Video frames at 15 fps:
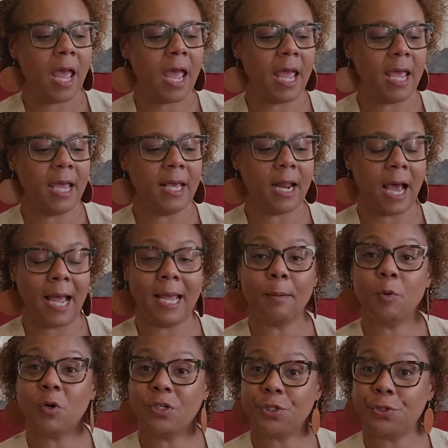and I am
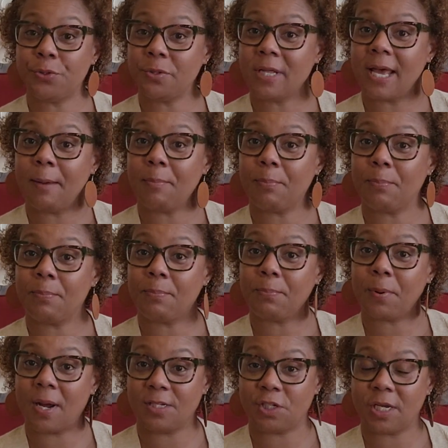going to do that
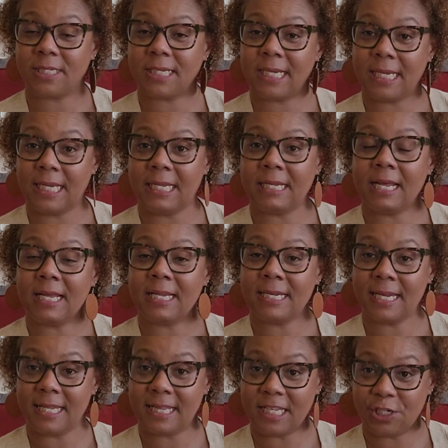project again
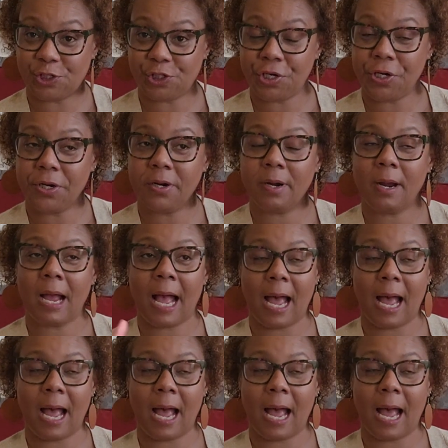this year.